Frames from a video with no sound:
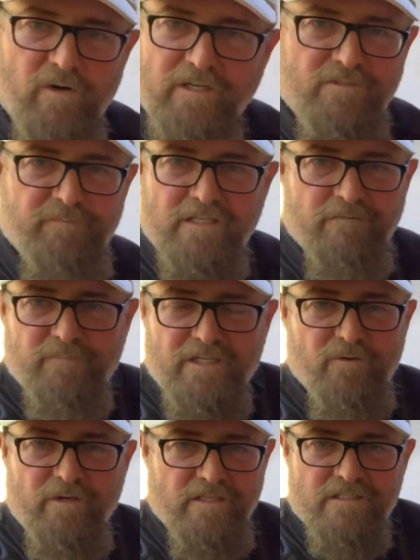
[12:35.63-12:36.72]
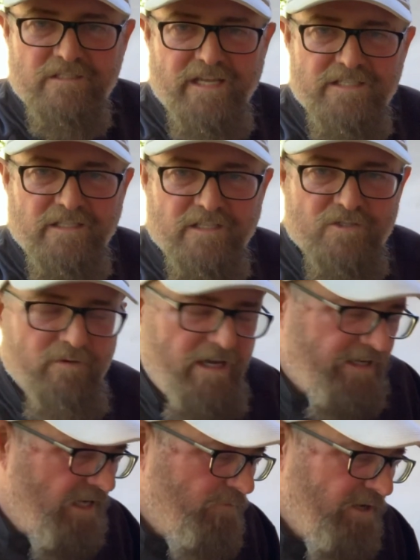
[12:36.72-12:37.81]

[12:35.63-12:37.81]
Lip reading: already been doing this, testing this right now.